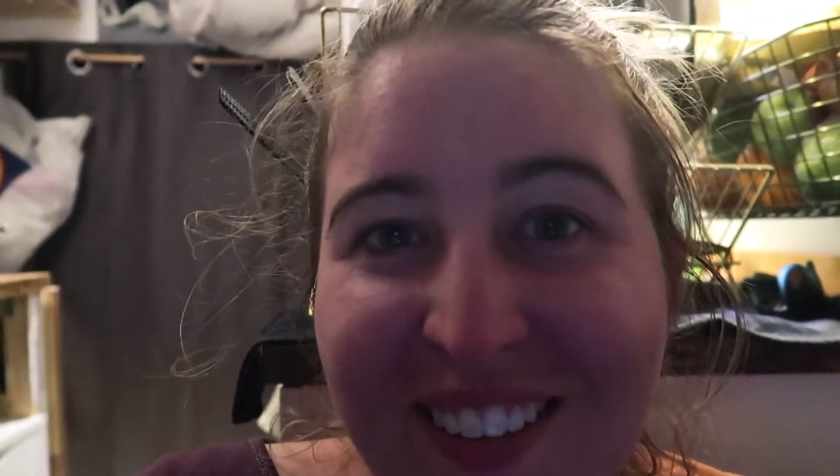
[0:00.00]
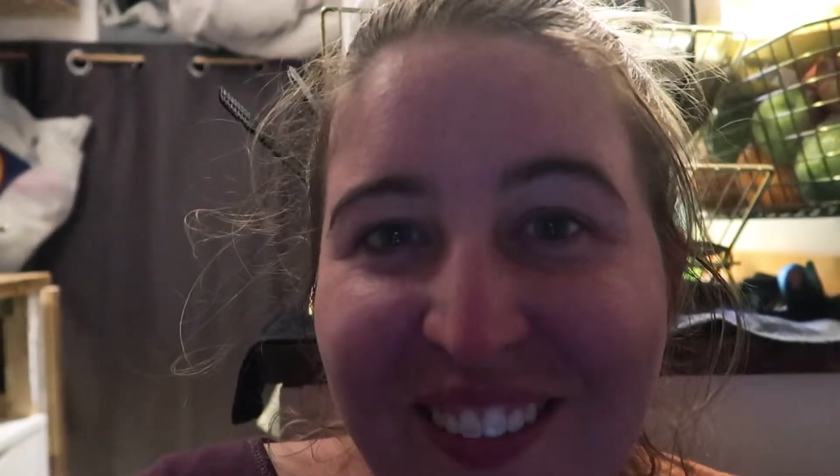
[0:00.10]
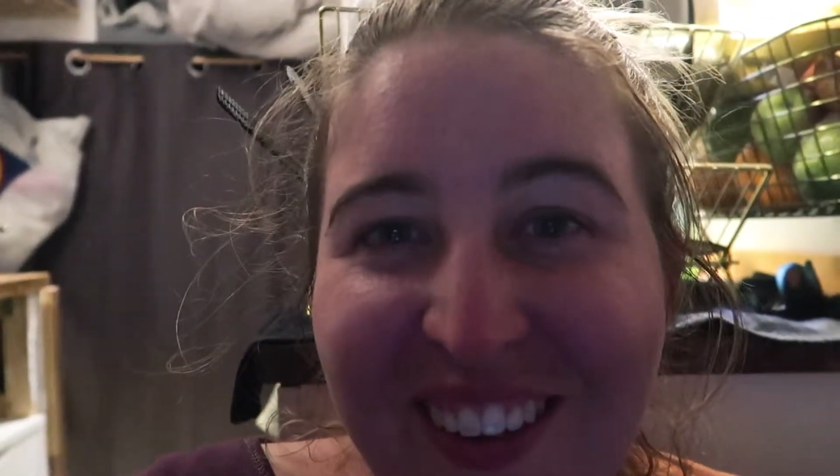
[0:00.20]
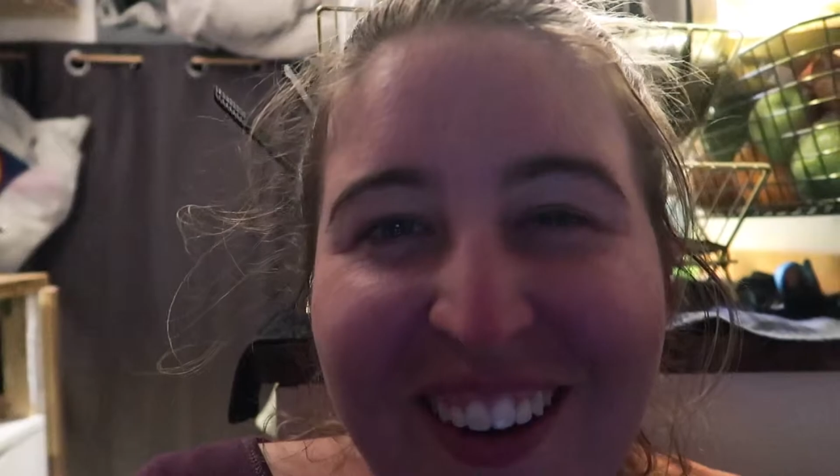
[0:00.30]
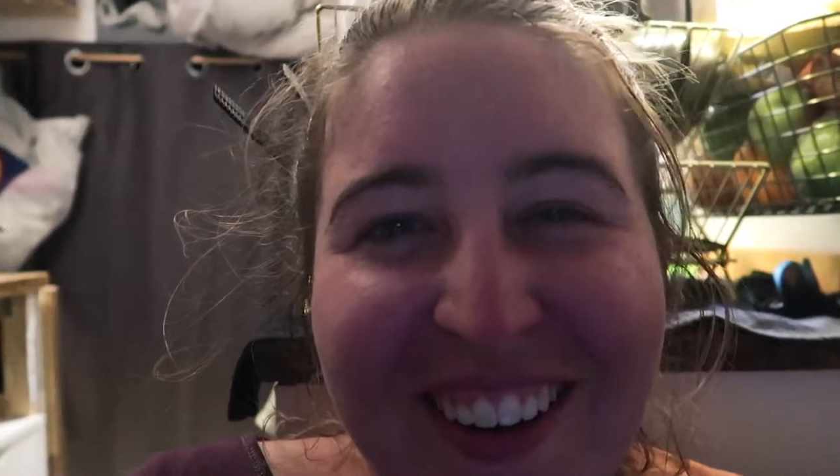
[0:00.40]

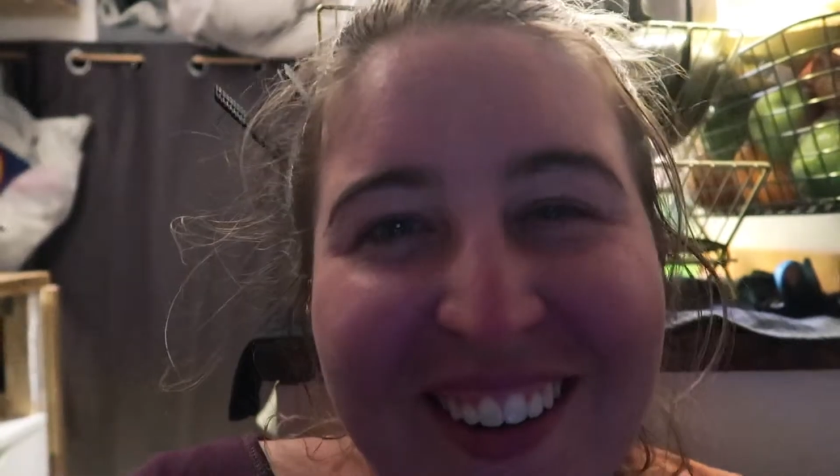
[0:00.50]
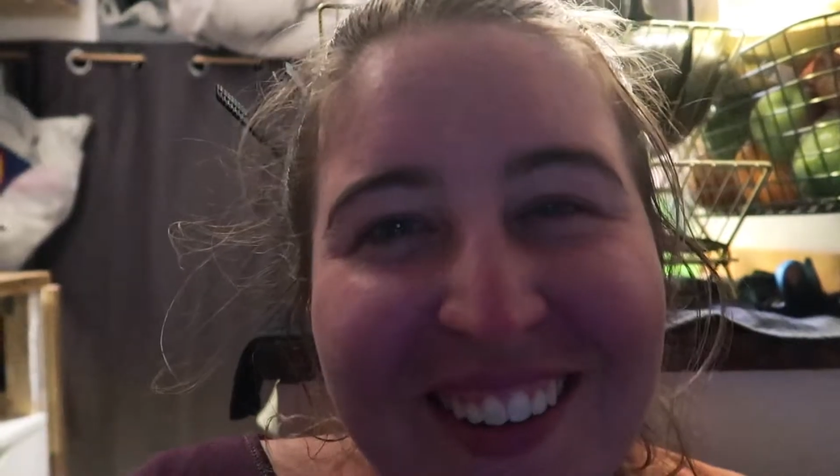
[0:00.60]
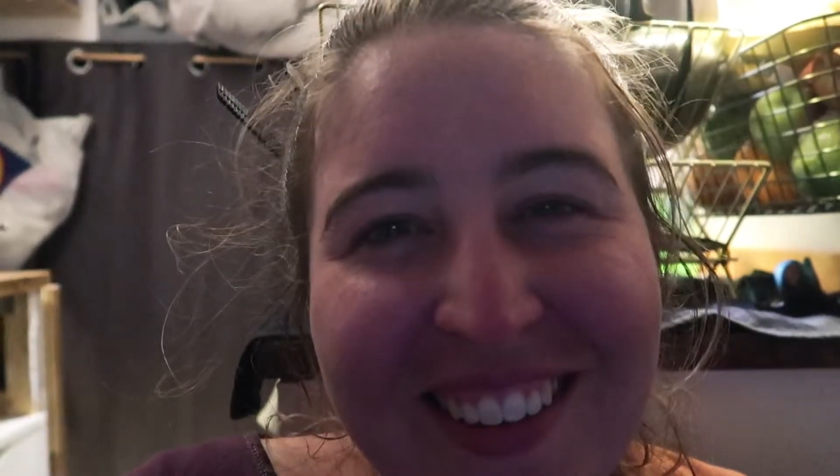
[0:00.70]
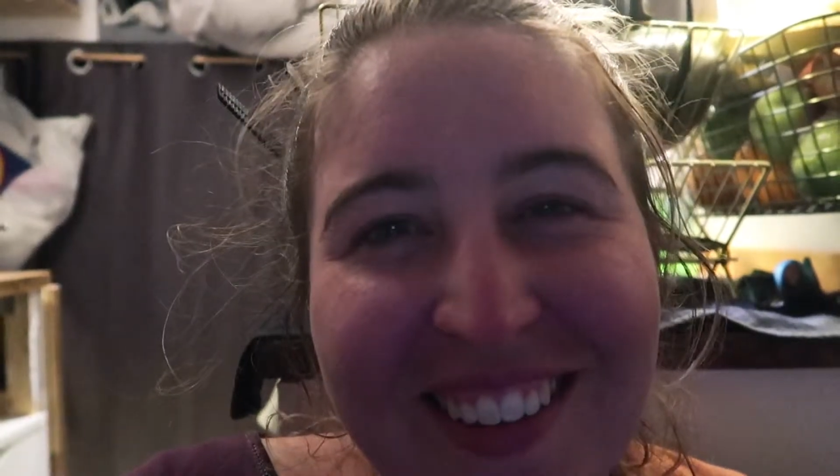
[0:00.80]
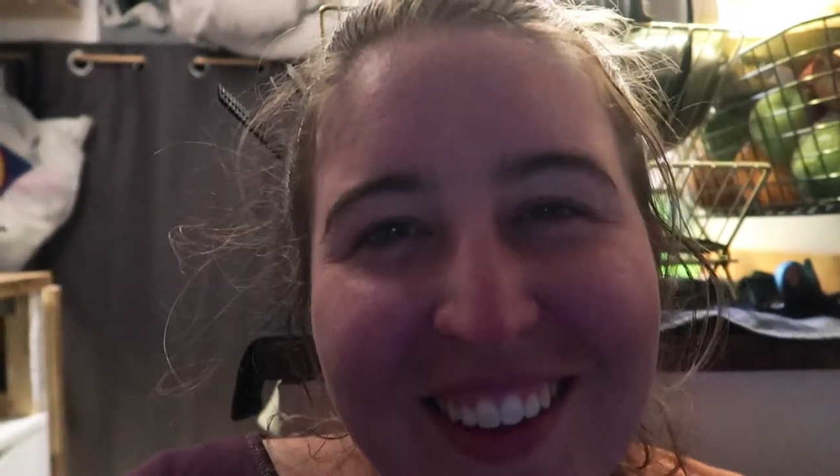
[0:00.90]
tomorrow.
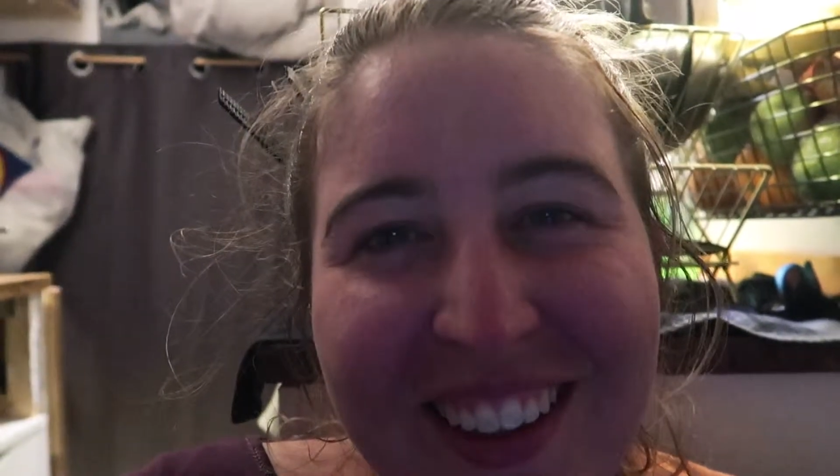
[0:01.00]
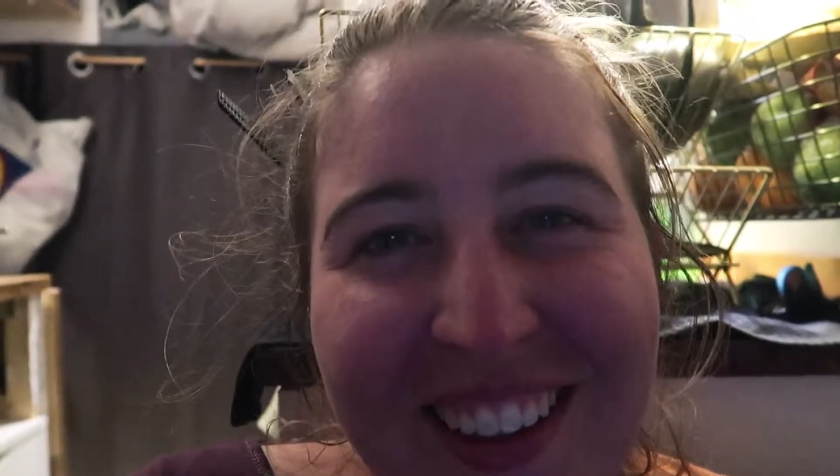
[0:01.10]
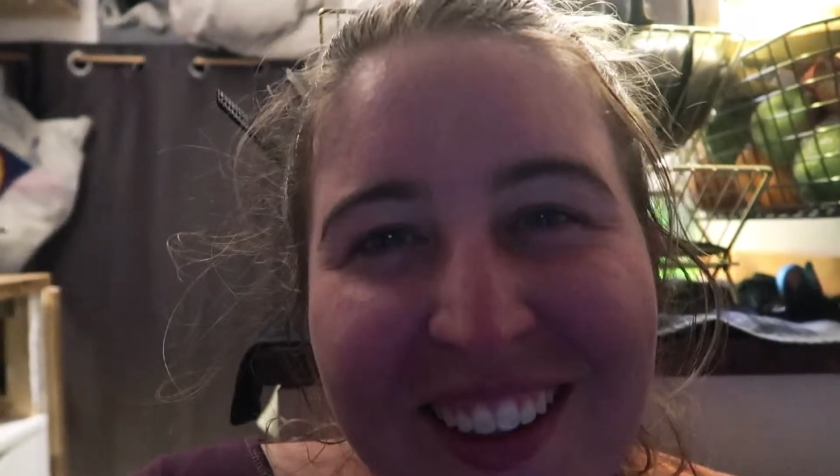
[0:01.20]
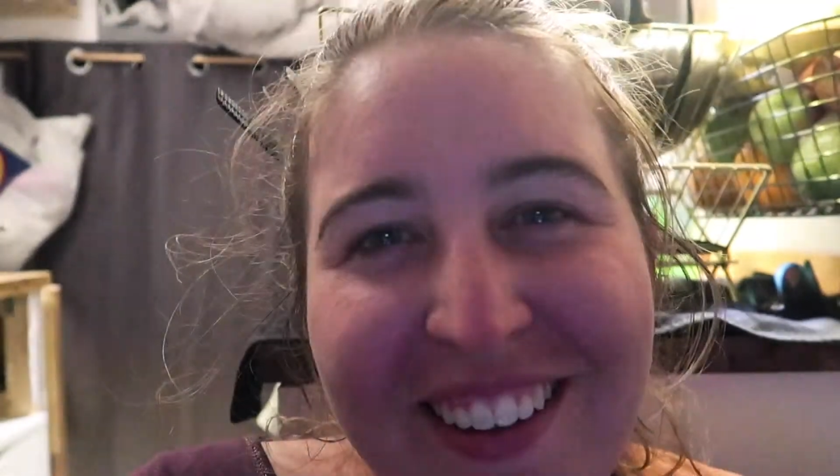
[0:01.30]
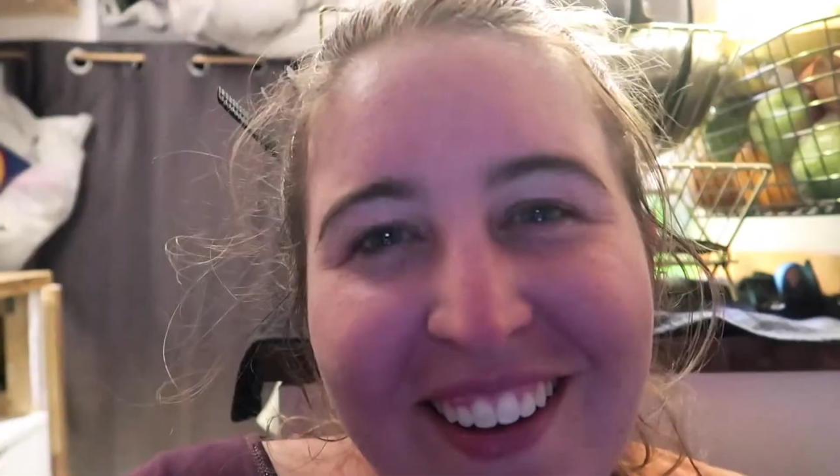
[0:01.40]

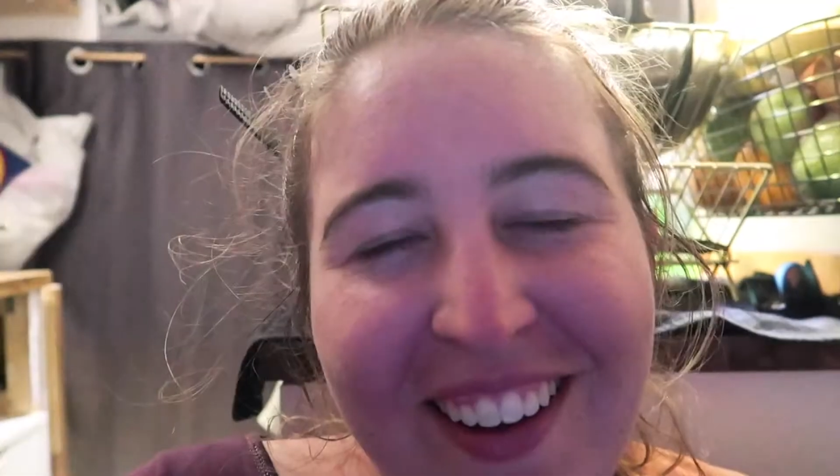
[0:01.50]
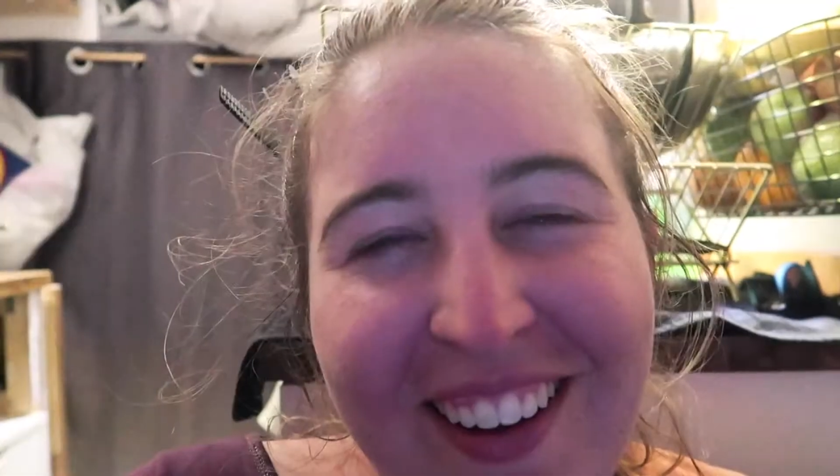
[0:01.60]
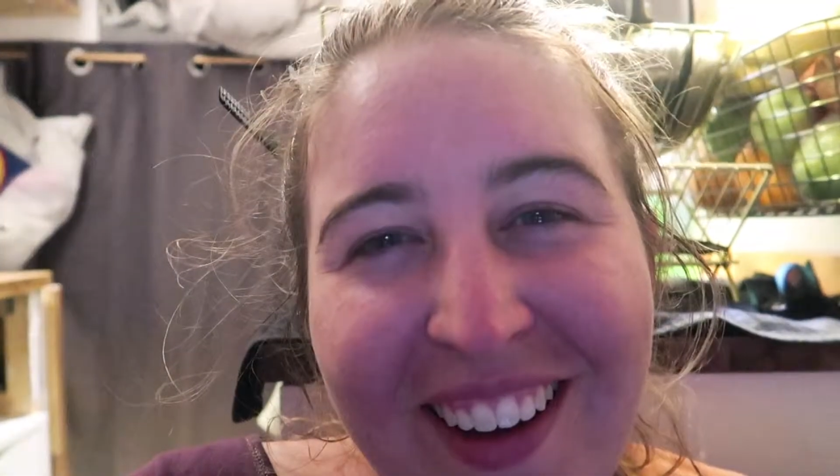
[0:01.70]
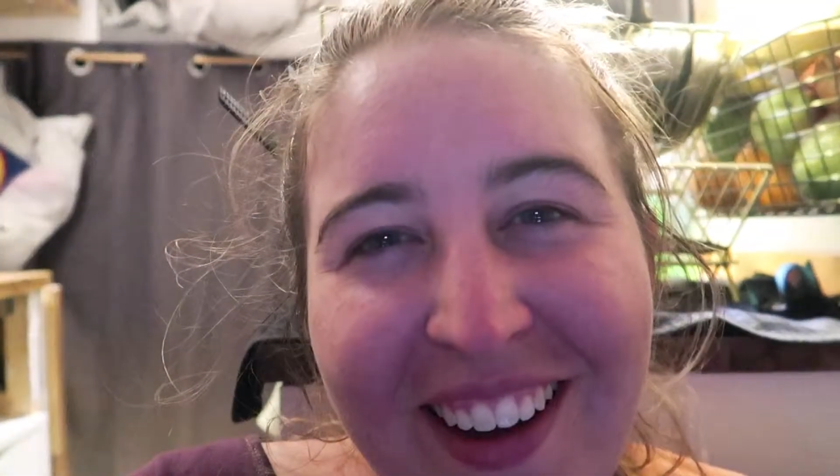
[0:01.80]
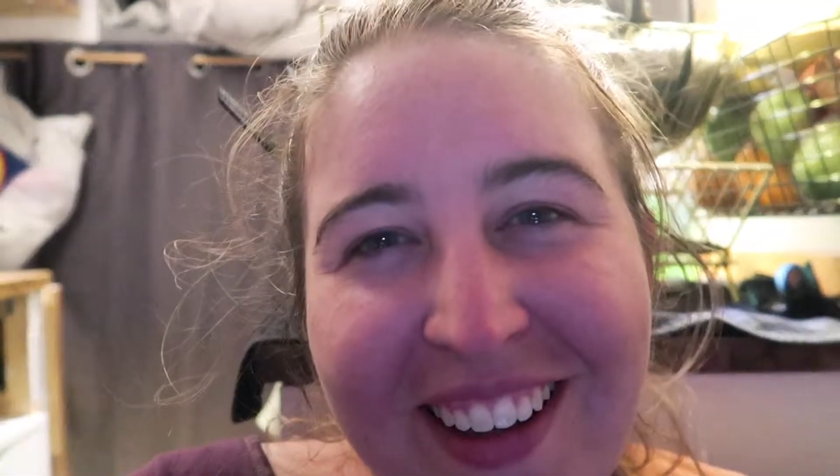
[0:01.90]
Night
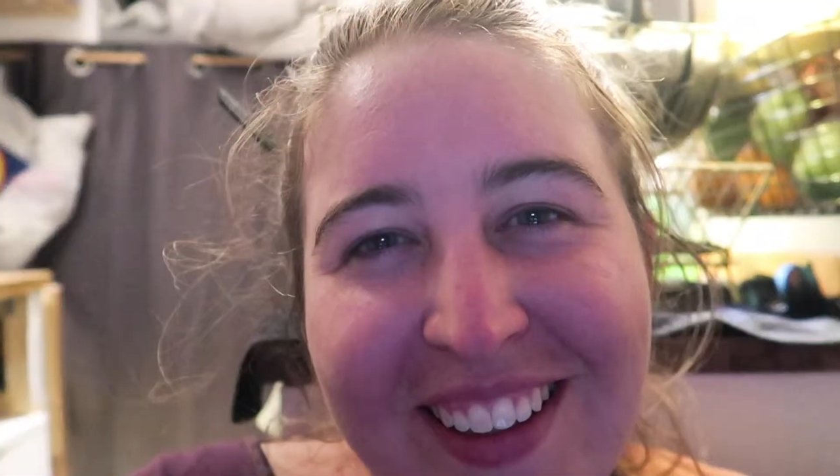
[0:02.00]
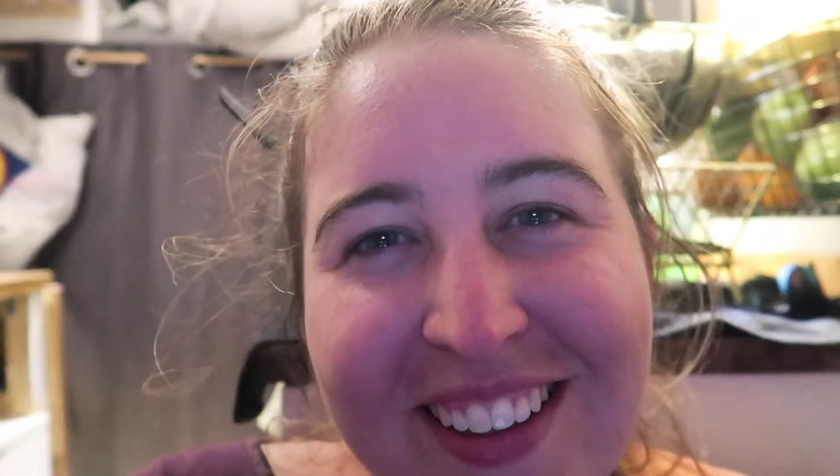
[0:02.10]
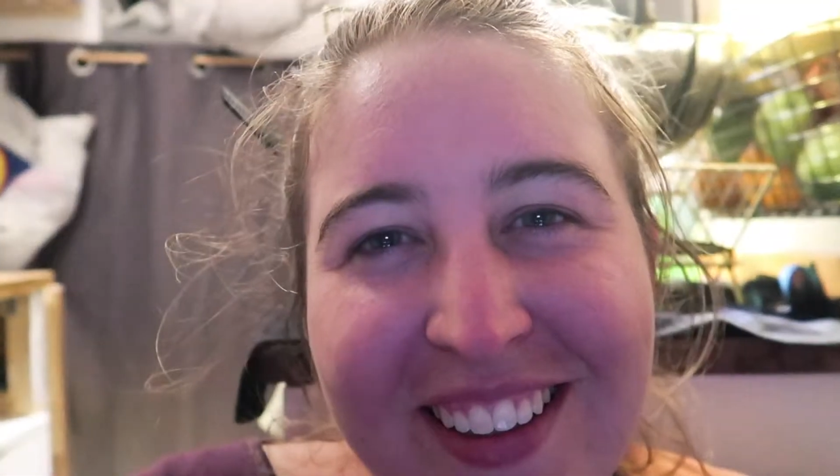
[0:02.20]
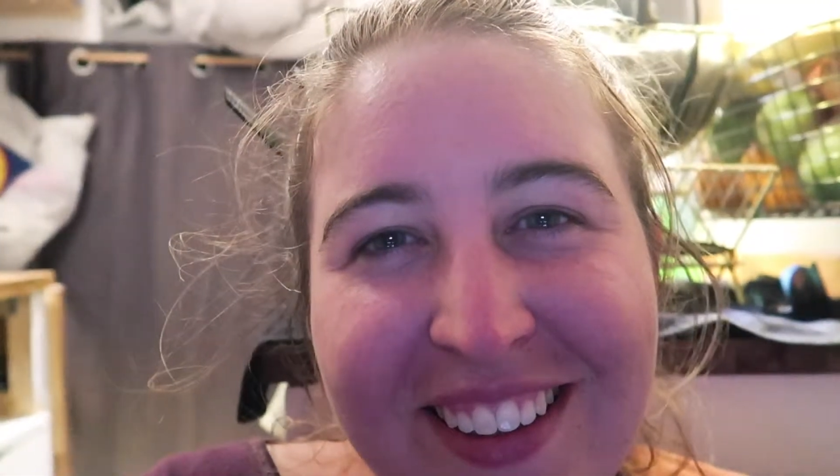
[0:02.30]
guys.